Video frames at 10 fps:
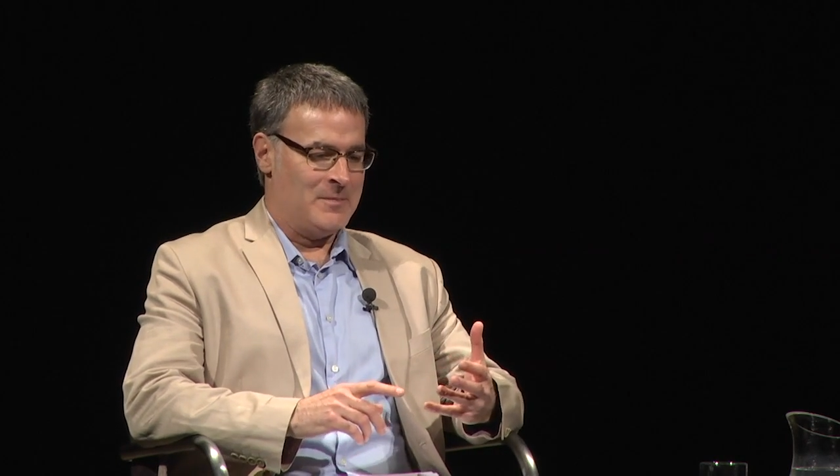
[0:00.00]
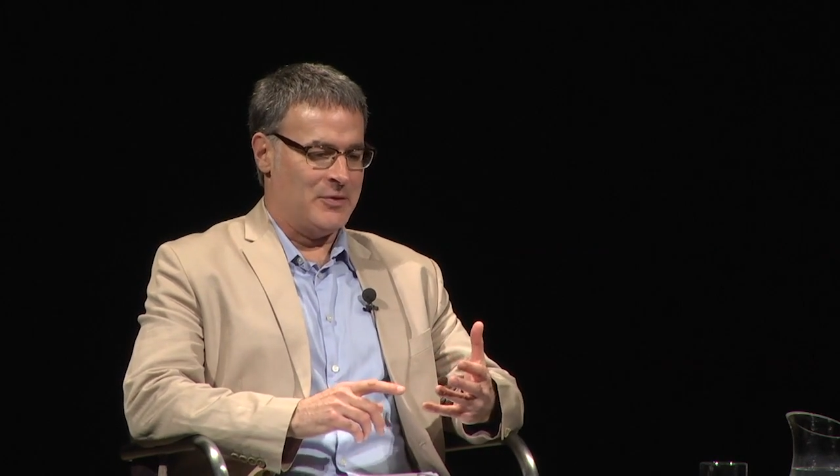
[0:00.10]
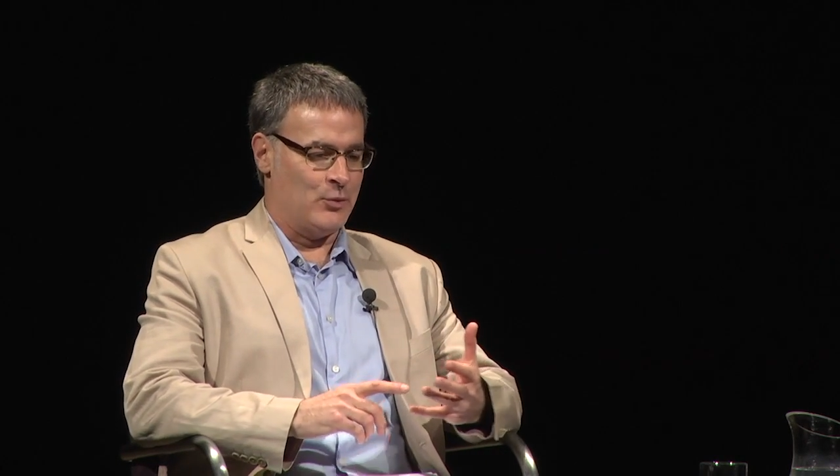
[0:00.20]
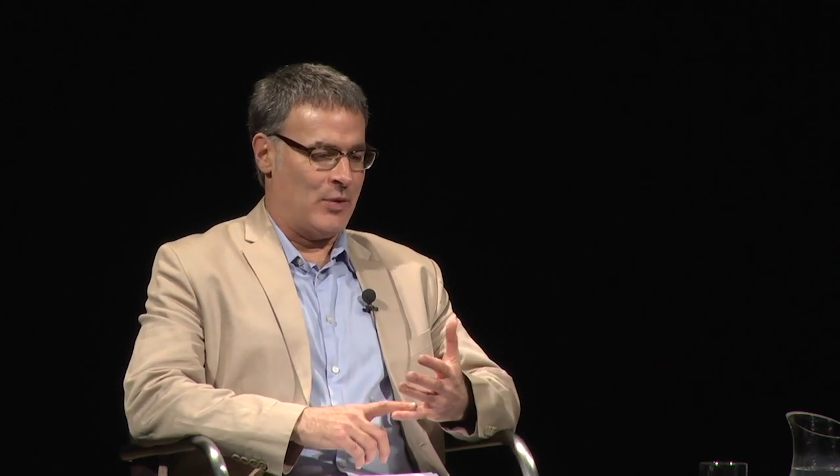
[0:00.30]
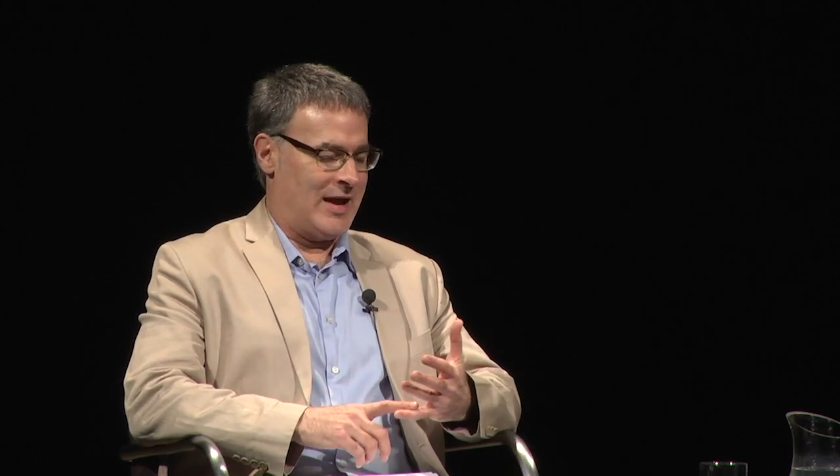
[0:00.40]
the
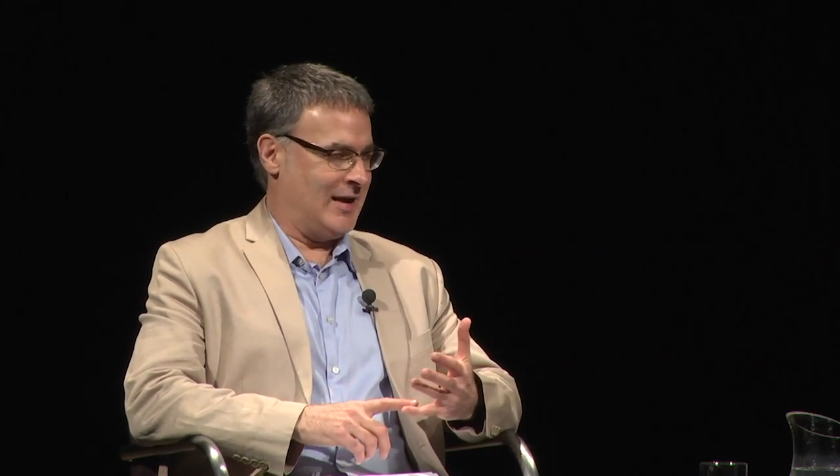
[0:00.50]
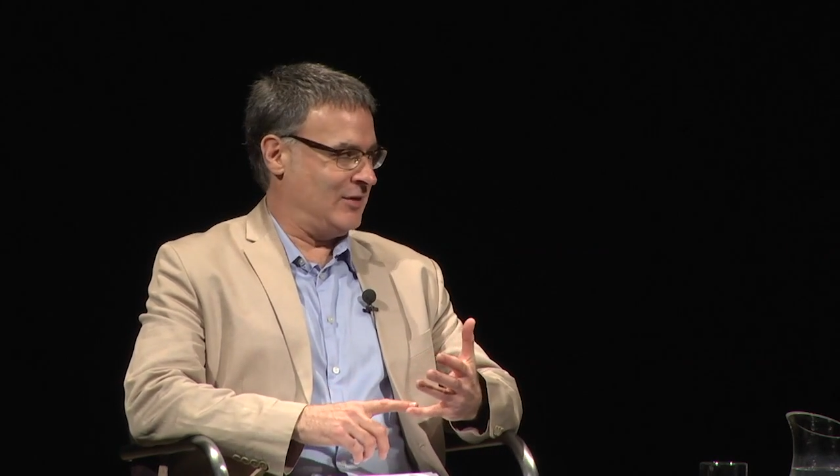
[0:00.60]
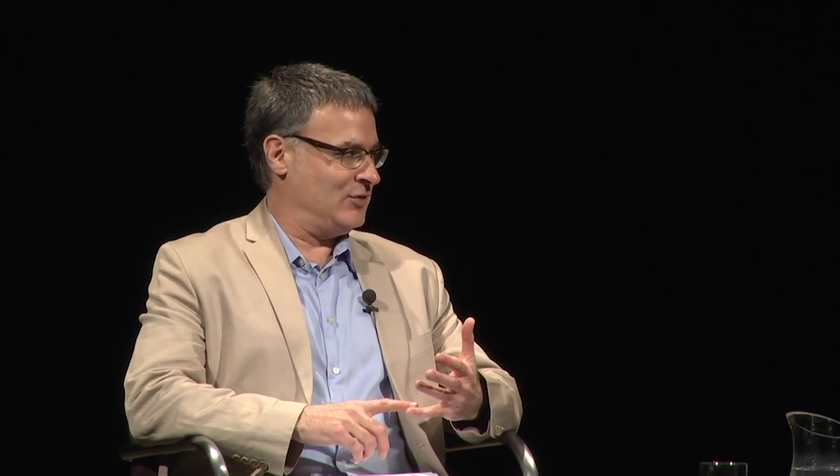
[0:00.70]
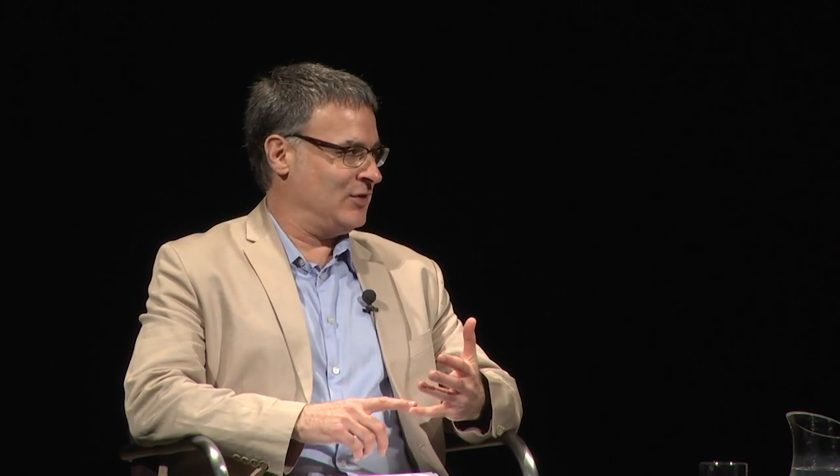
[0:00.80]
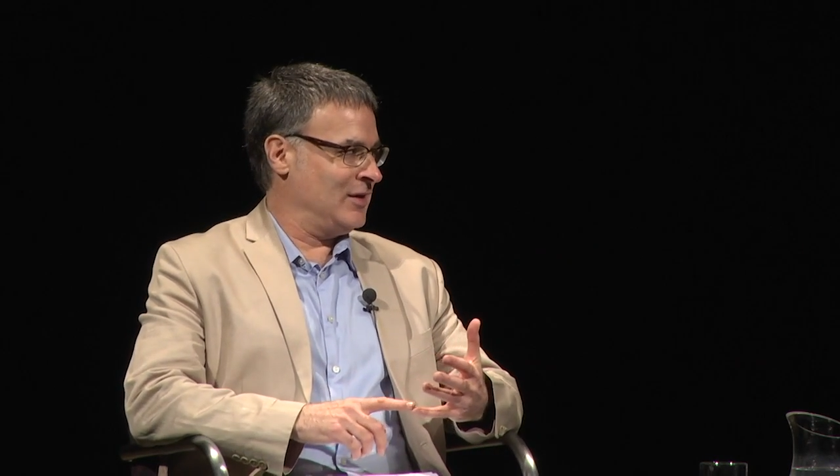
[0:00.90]

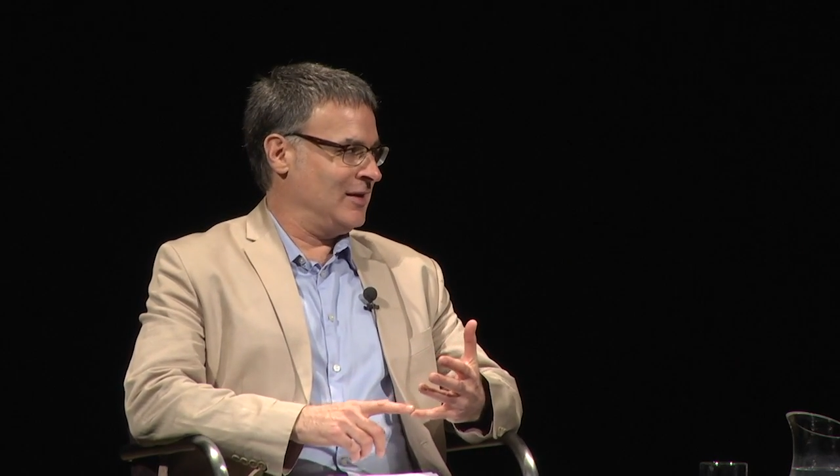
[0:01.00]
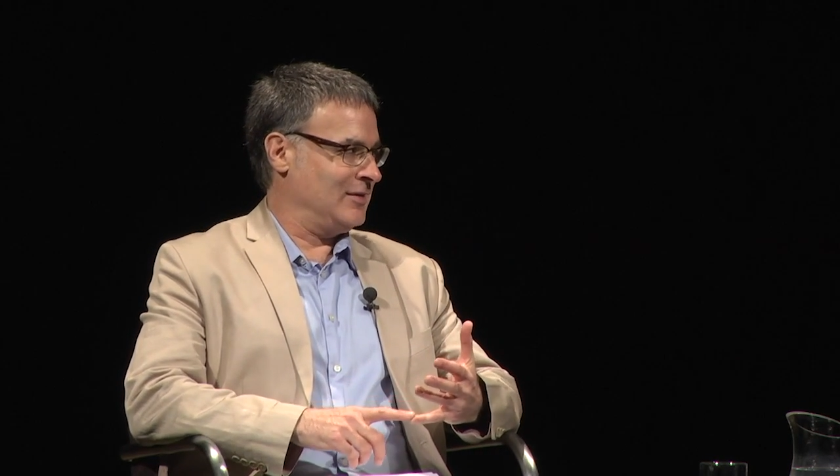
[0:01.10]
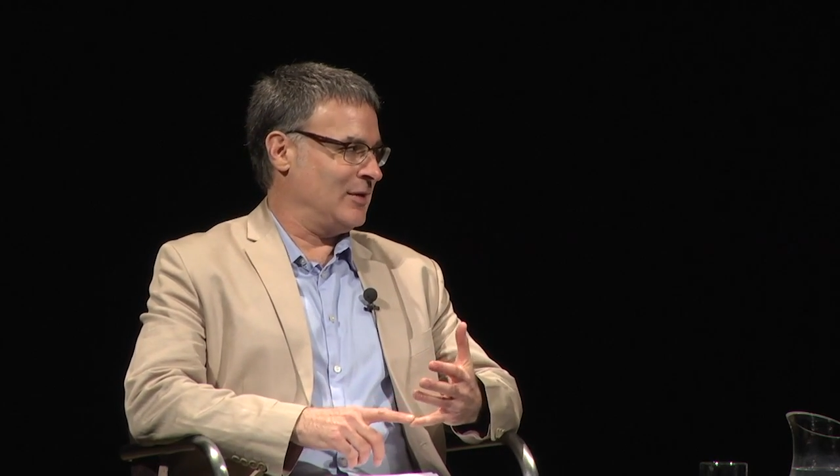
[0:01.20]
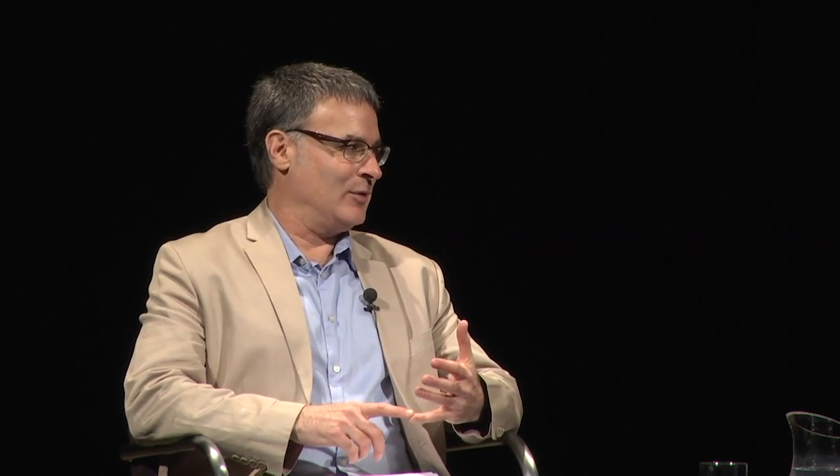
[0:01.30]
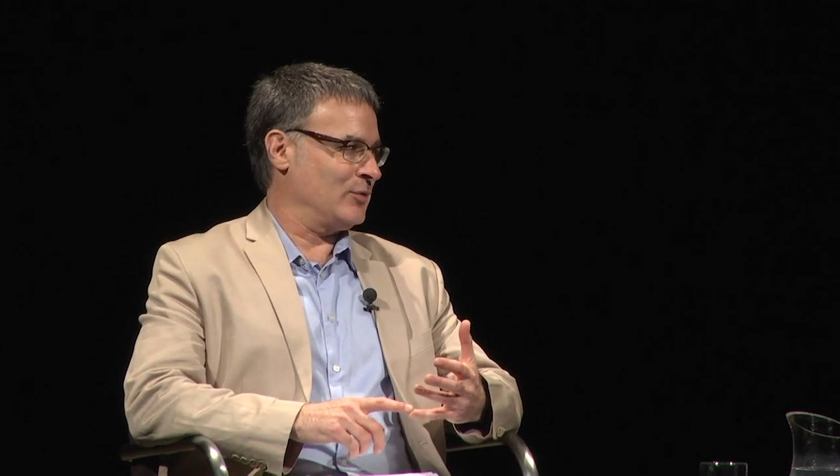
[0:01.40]
rage
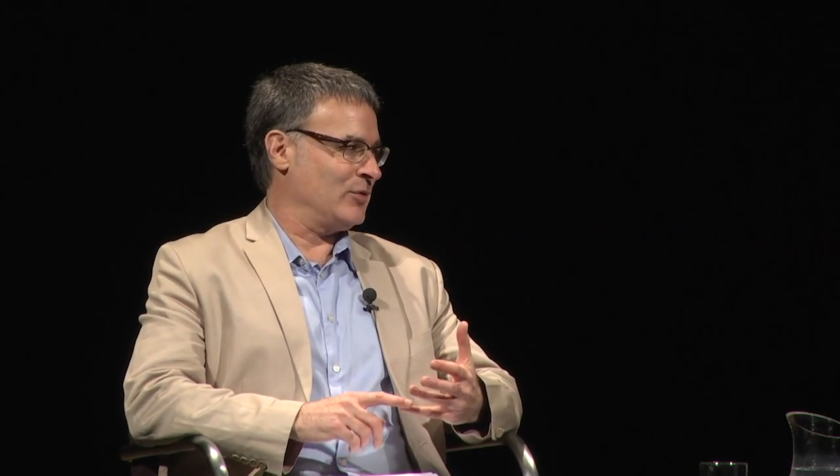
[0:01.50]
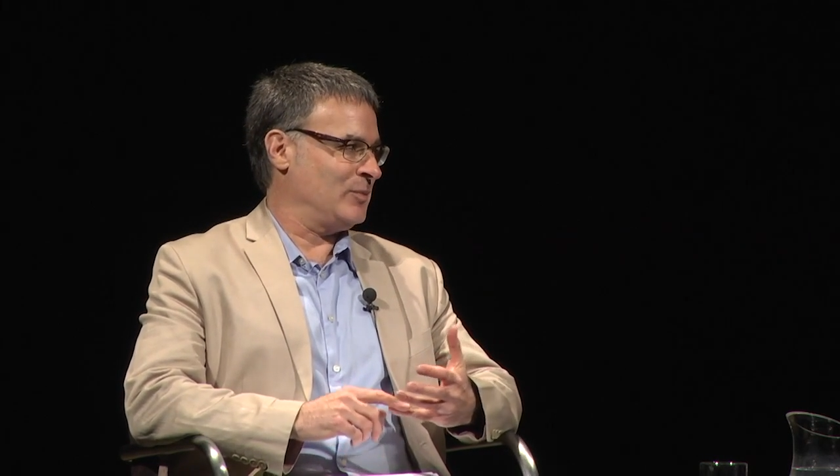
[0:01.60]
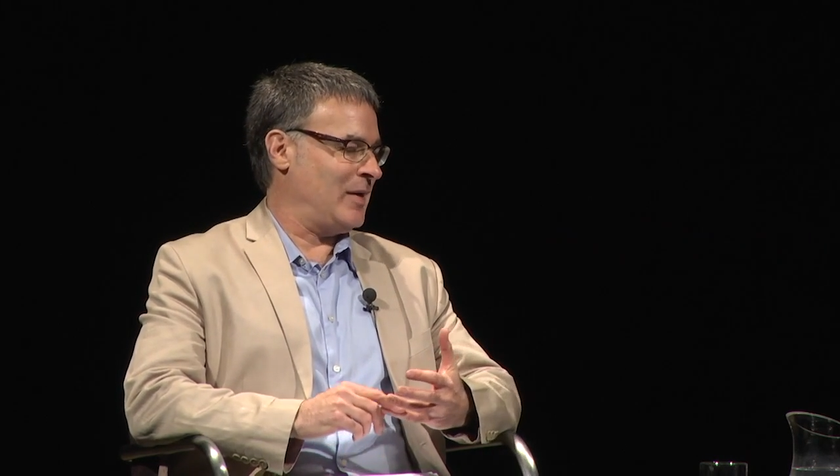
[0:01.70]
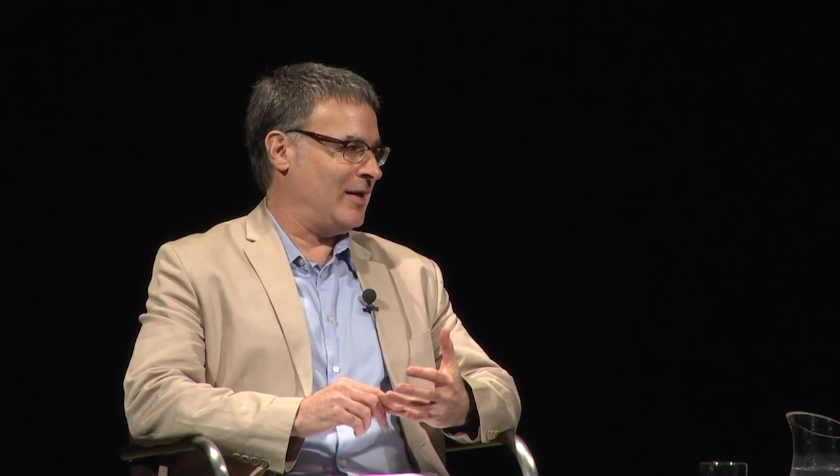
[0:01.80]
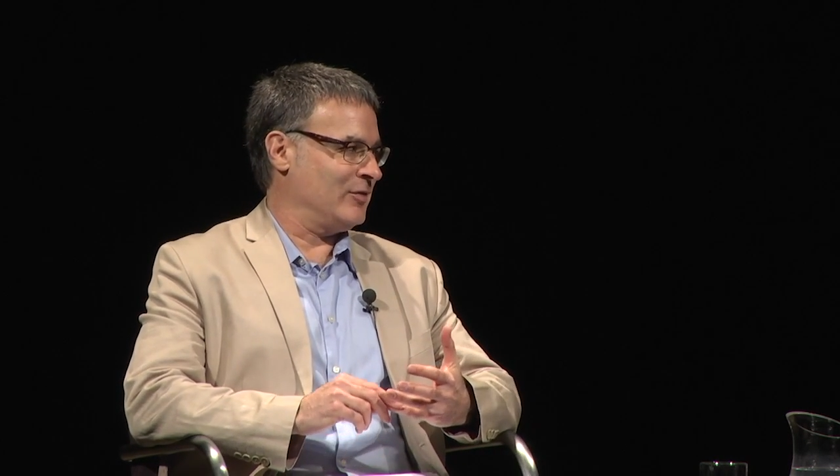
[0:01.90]
at those
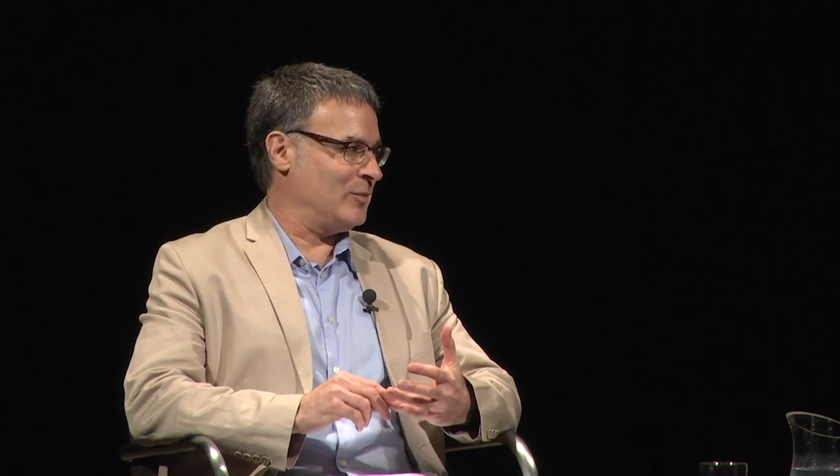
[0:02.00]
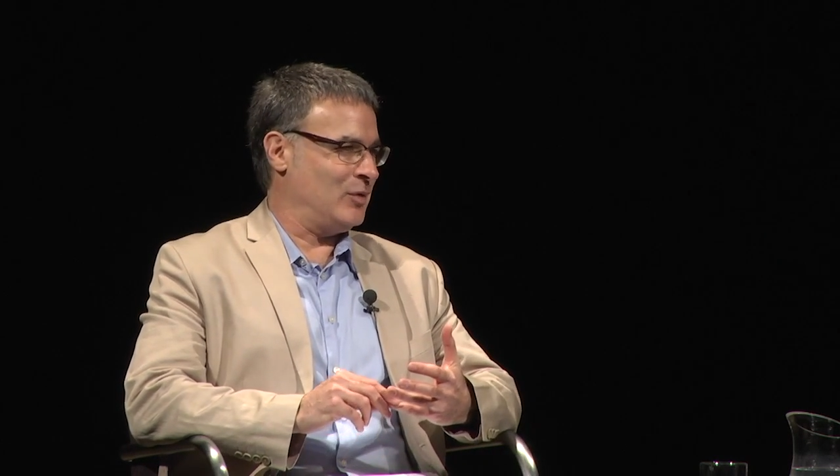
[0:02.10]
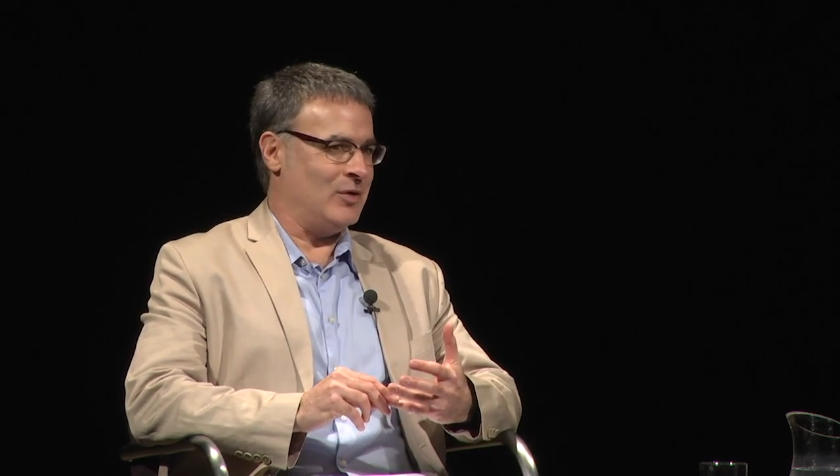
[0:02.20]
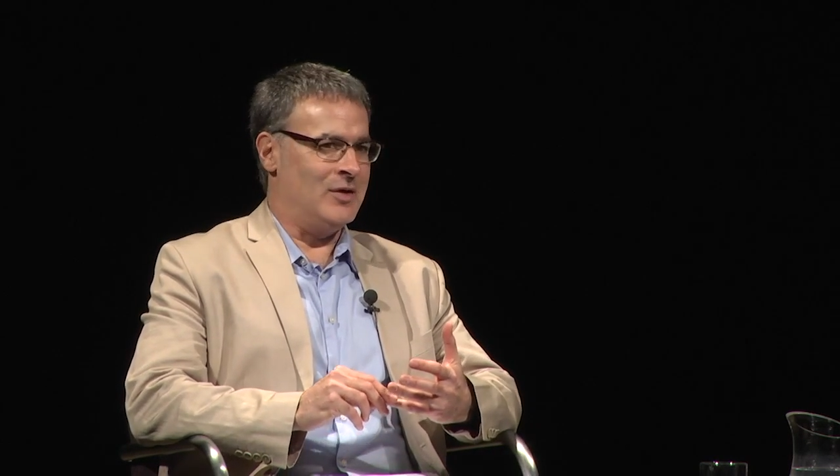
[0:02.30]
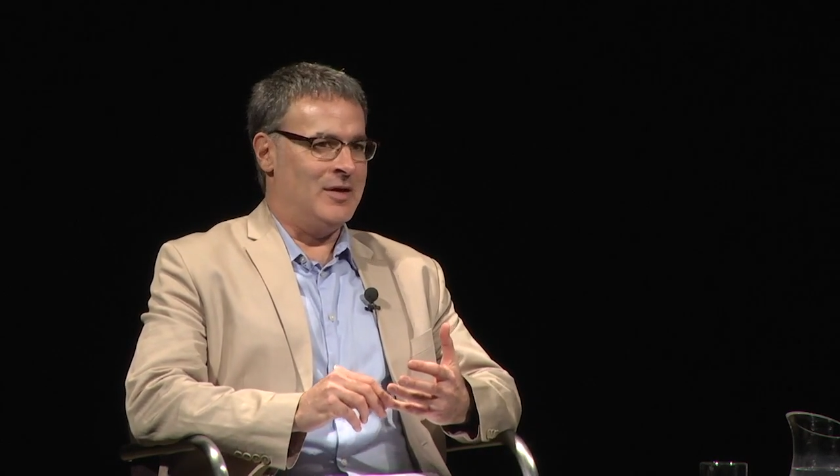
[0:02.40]

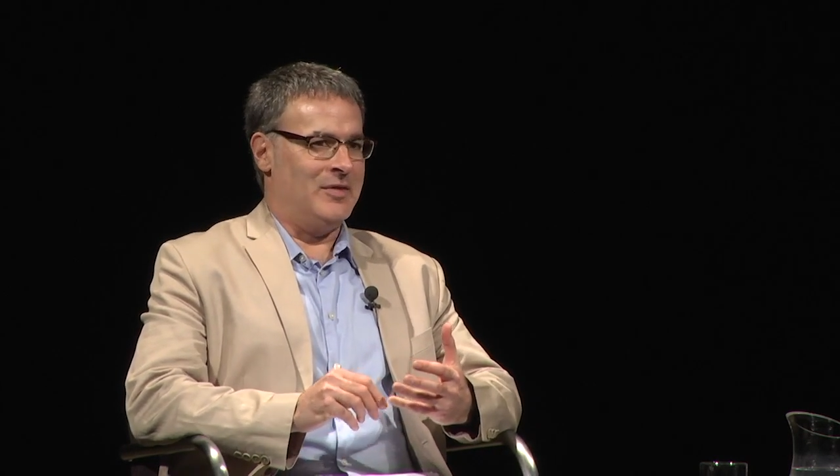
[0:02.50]
responsible,